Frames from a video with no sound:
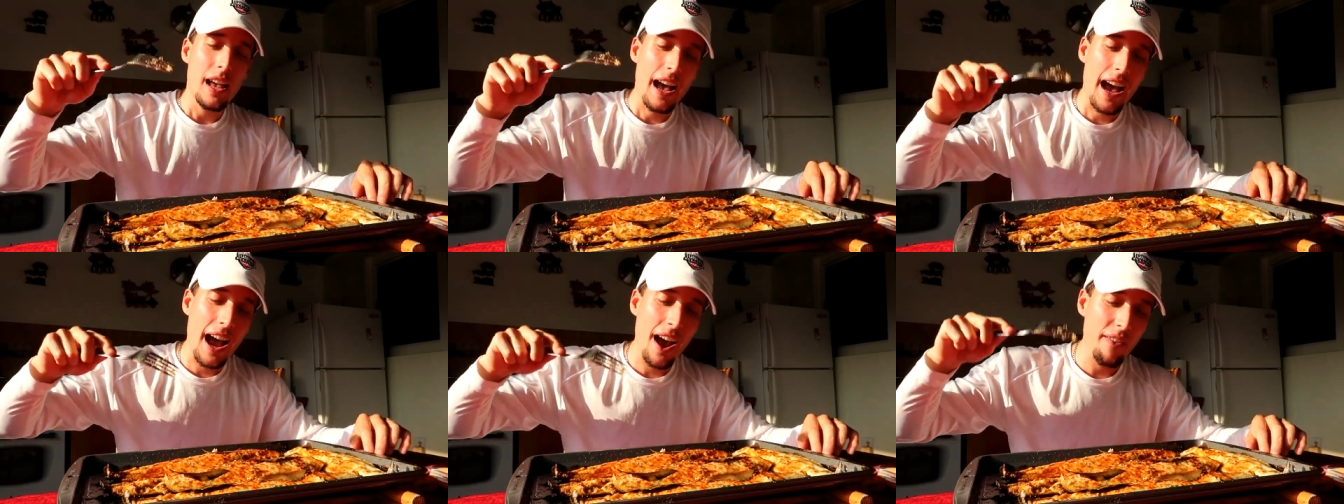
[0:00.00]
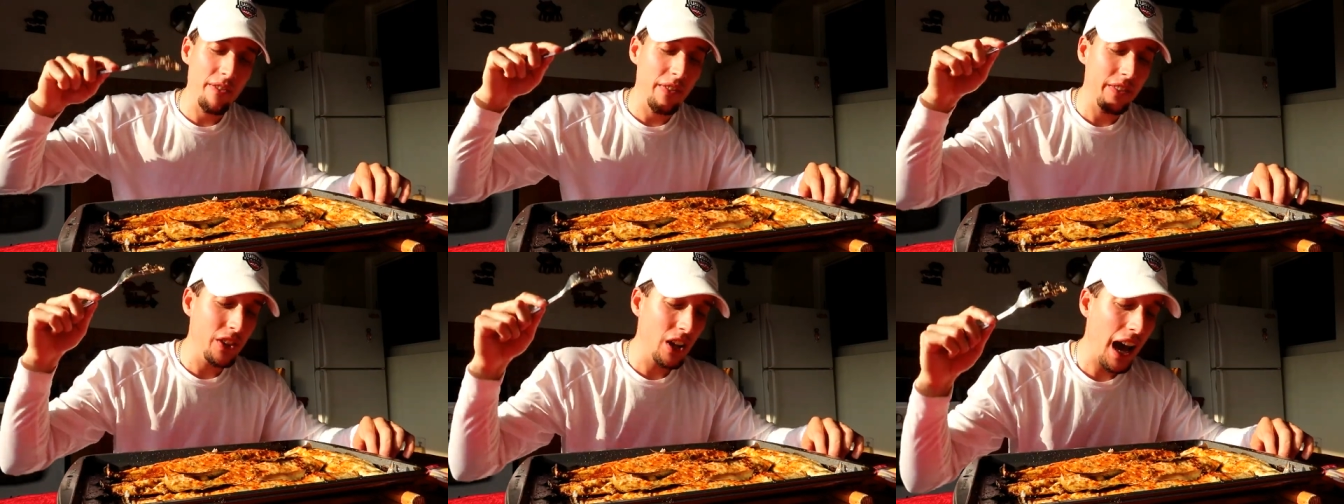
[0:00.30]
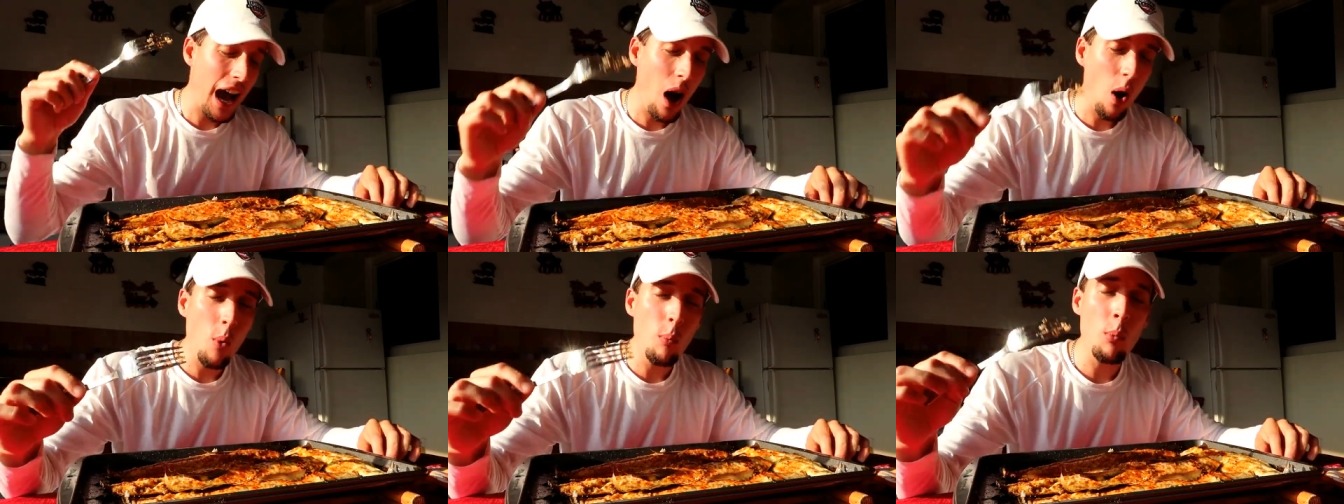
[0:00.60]
I have
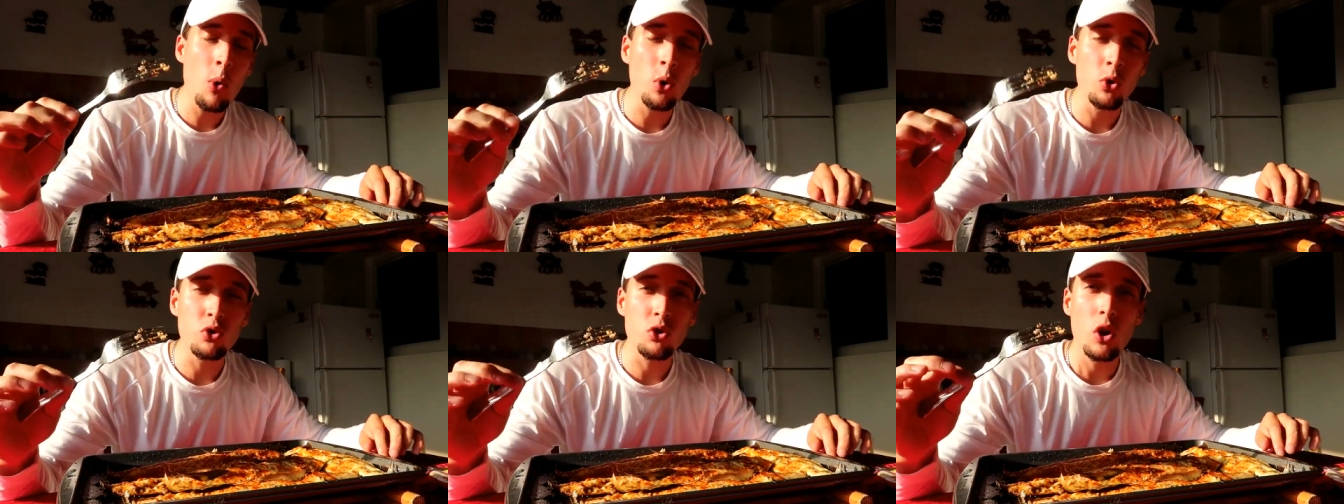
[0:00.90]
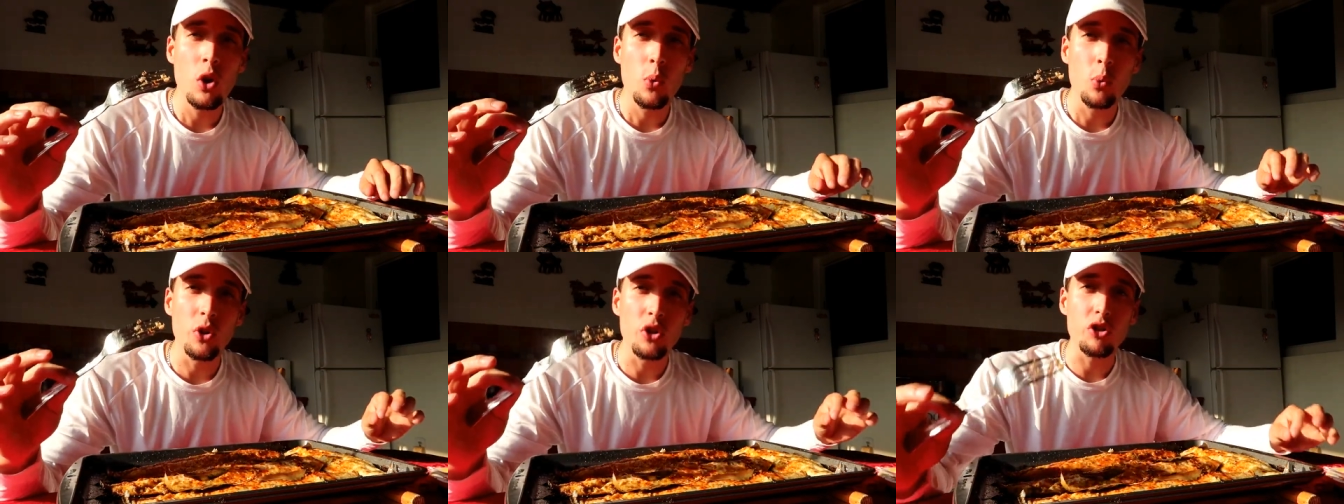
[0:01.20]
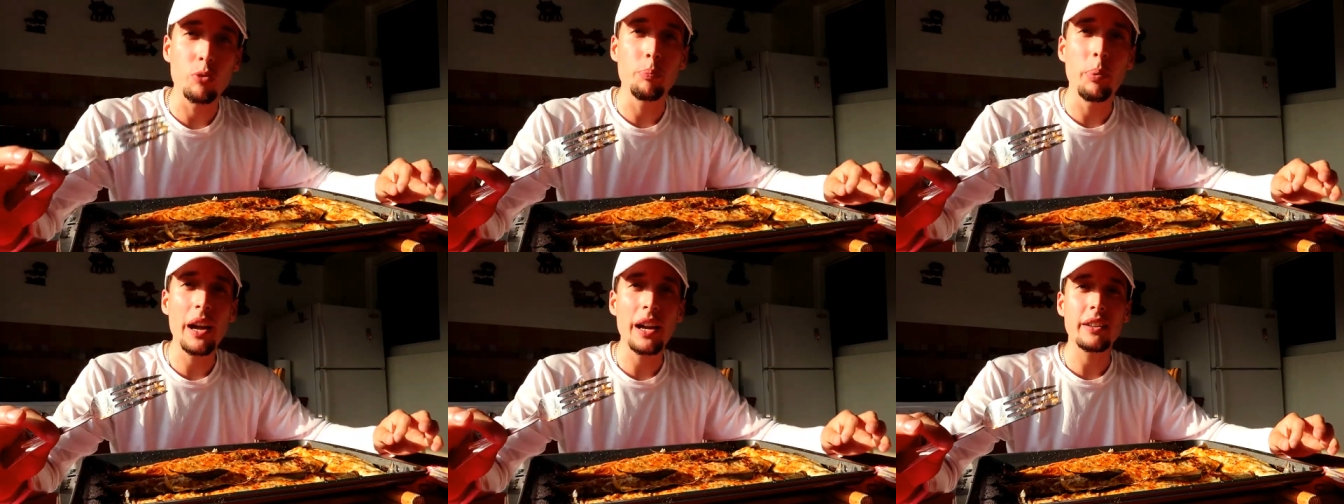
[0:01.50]
the utmost
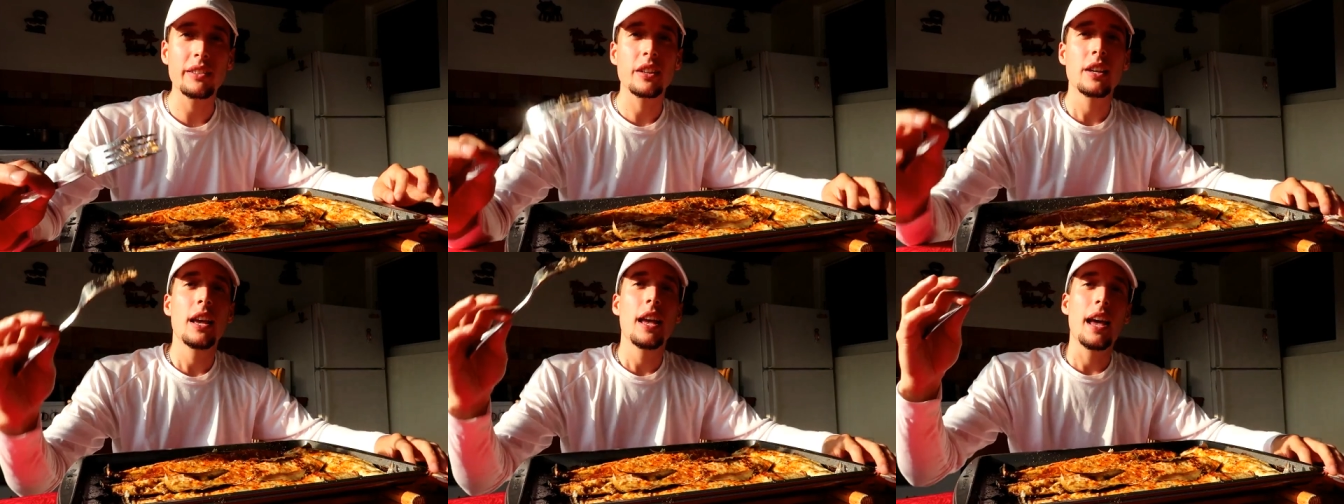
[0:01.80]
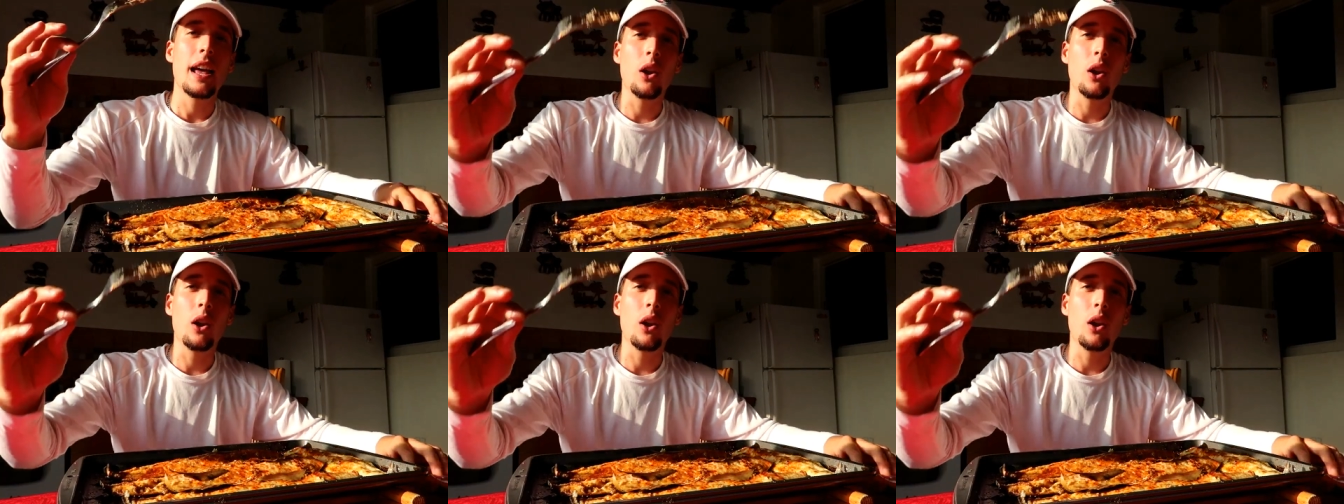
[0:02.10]
respect